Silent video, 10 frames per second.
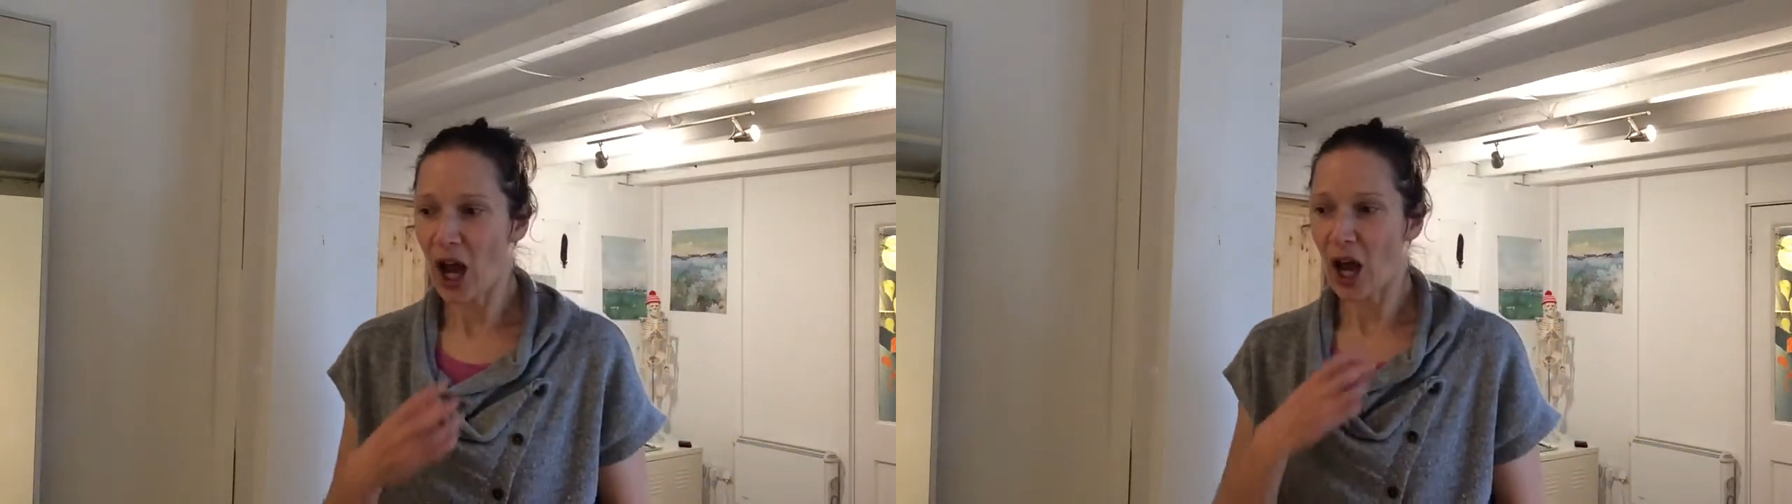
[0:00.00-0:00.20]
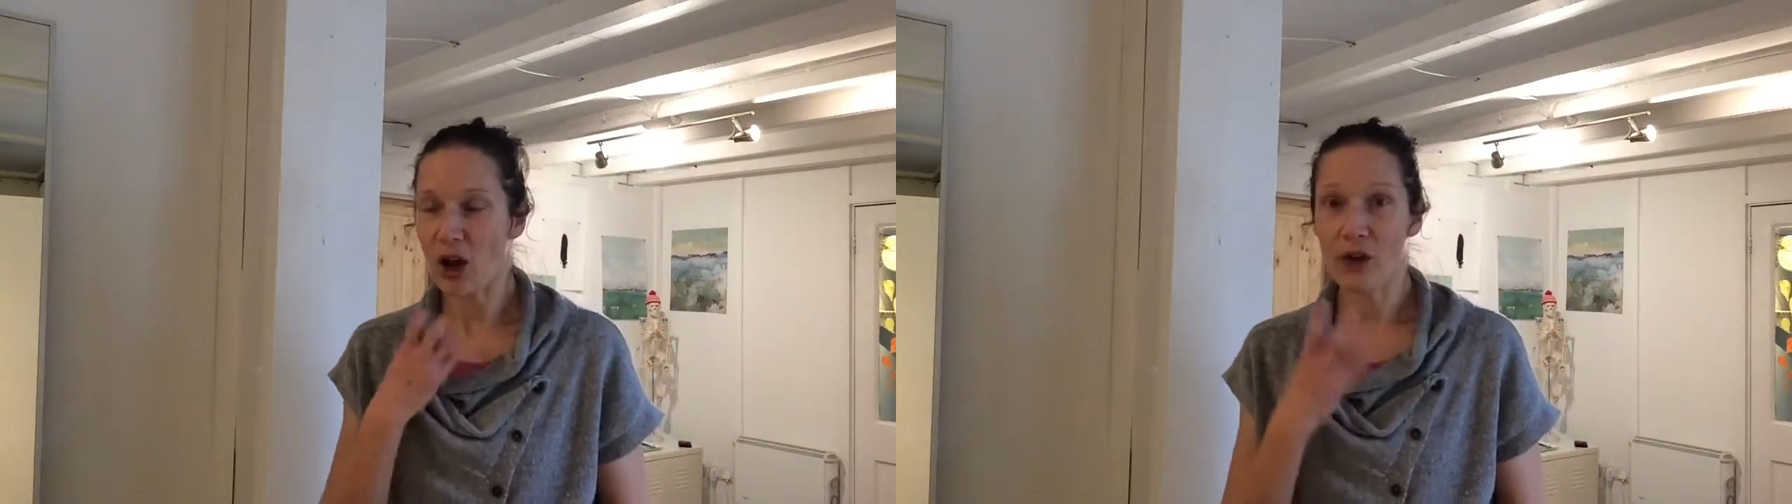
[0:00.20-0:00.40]

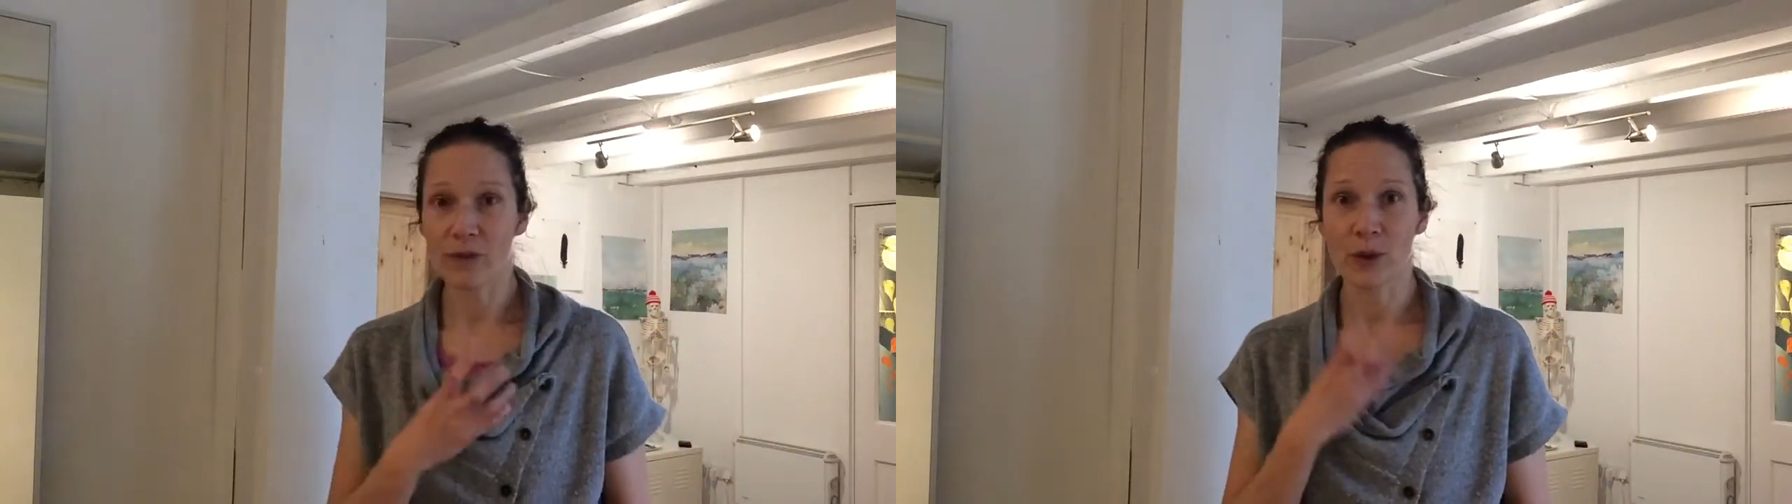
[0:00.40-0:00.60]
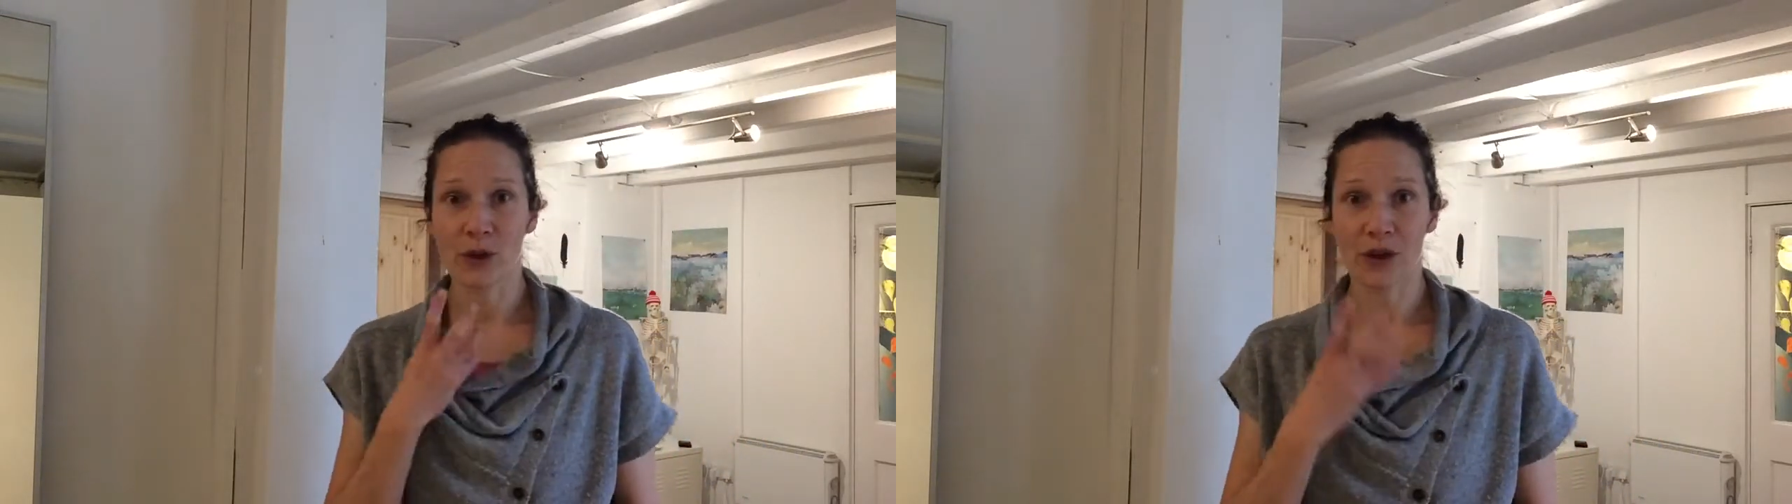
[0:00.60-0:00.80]
a lot
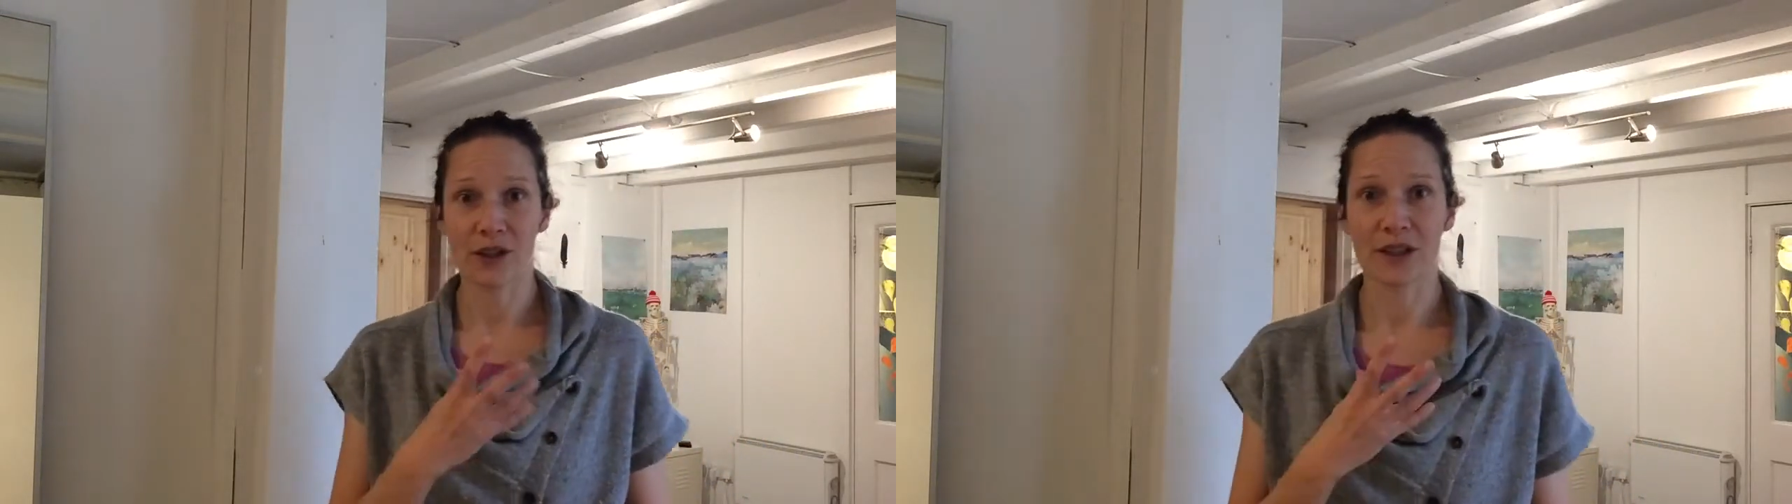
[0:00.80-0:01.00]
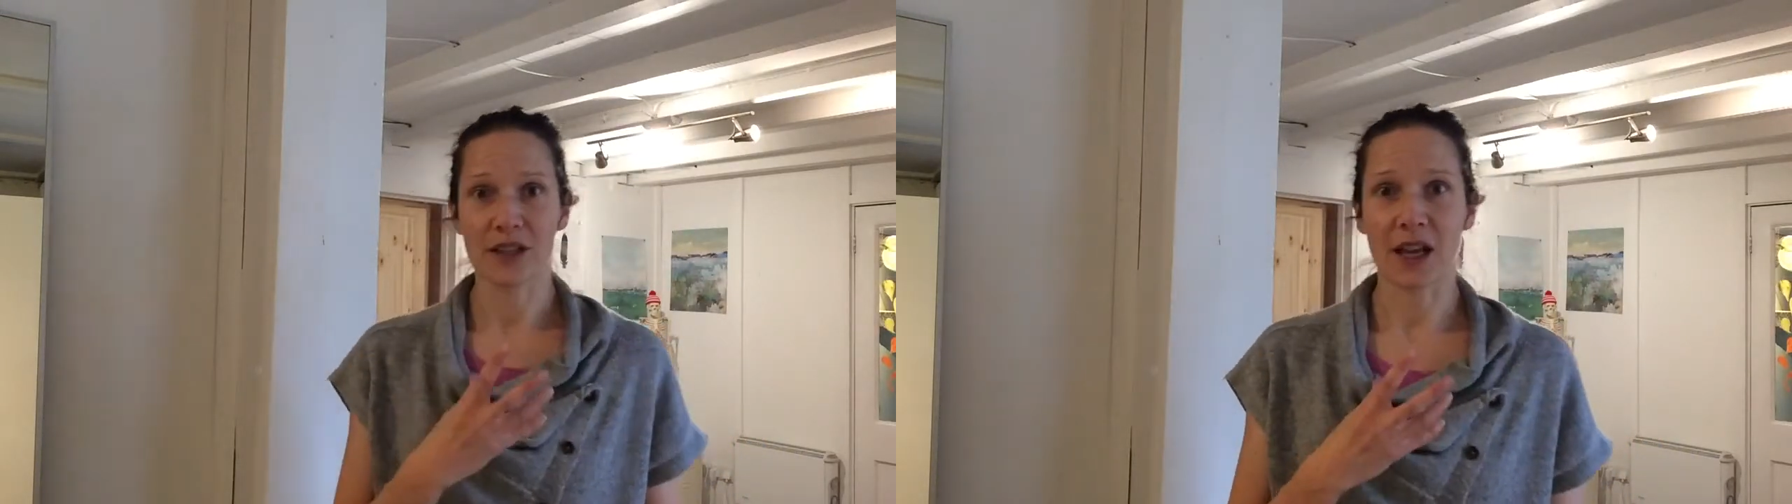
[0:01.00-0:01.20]
of
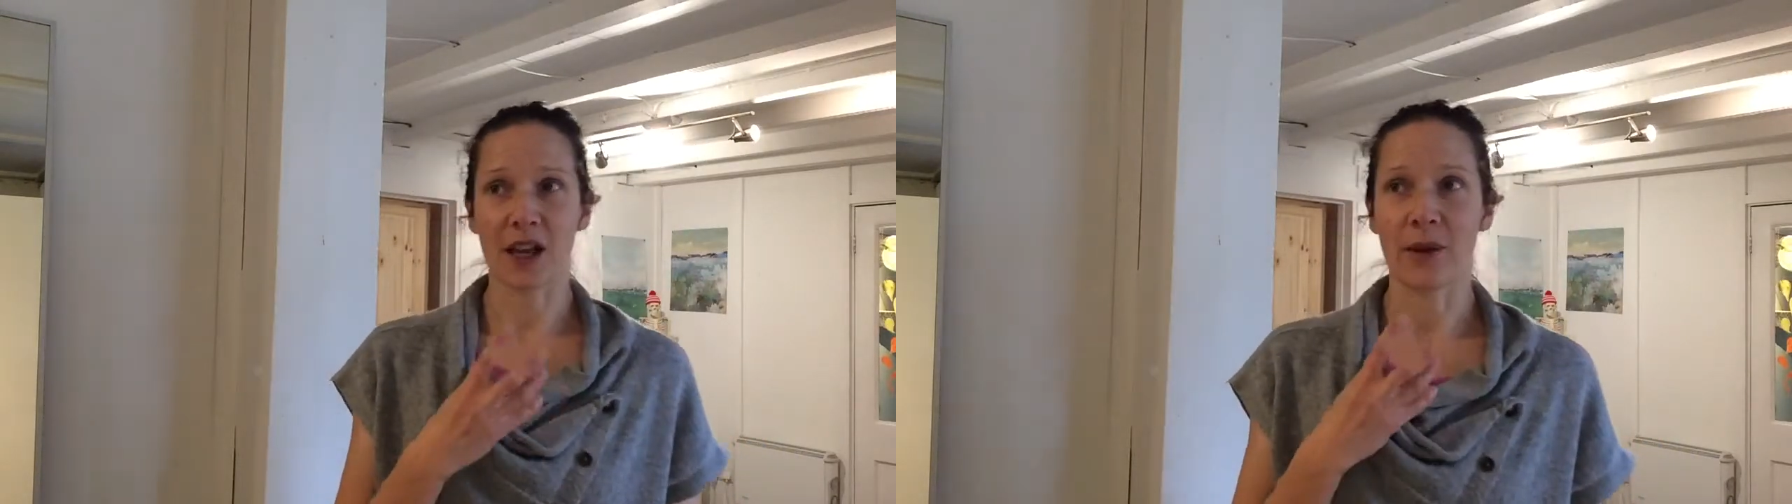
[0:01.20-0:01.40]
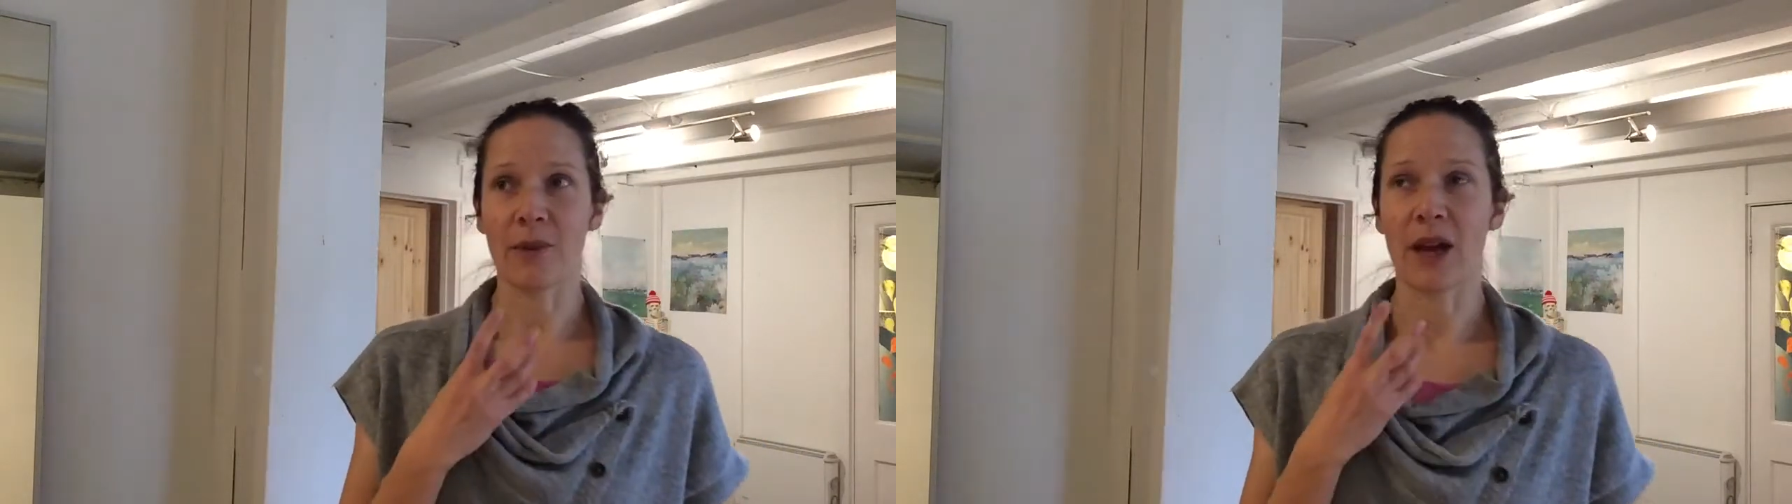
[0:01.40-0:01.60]
mucus,
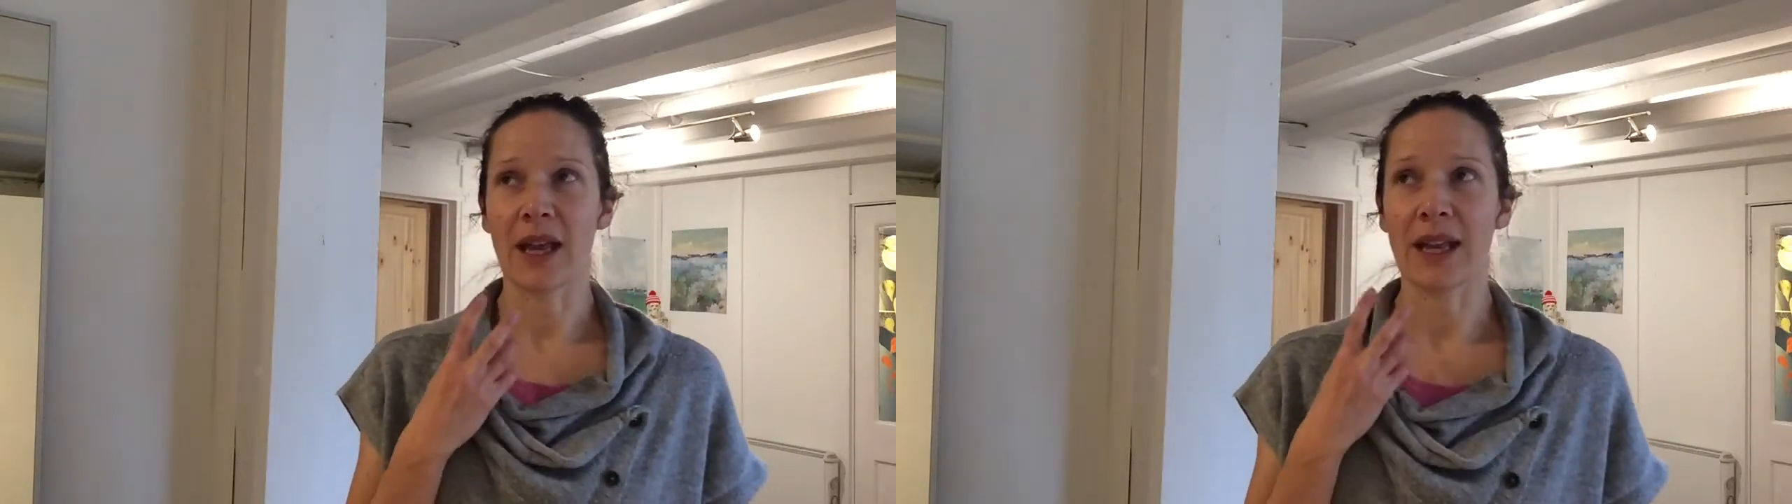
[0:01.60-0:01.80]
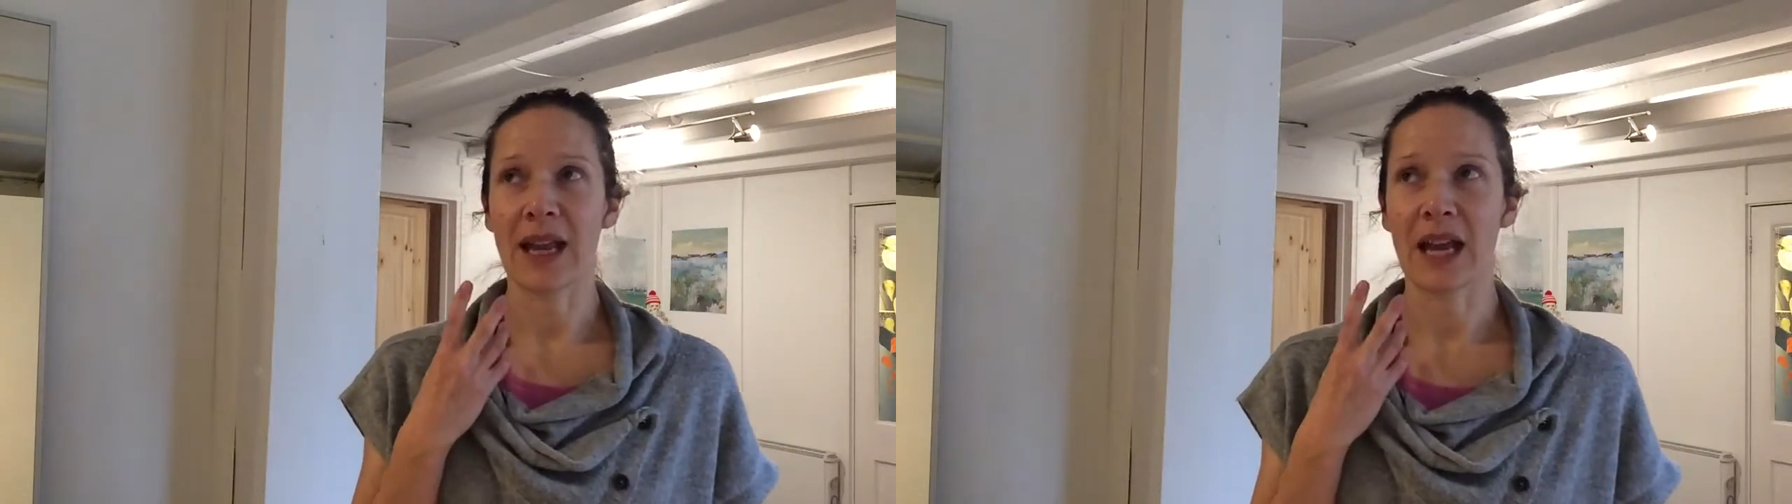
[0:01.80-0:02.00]

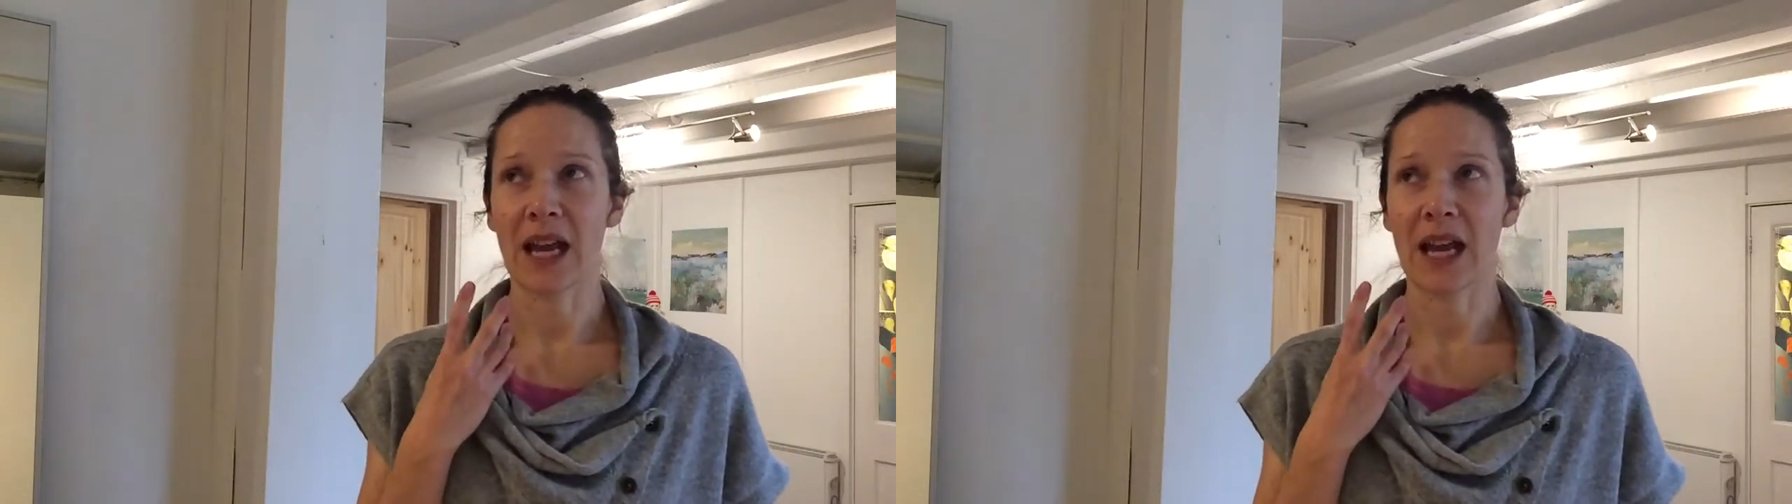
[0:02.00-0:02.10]
and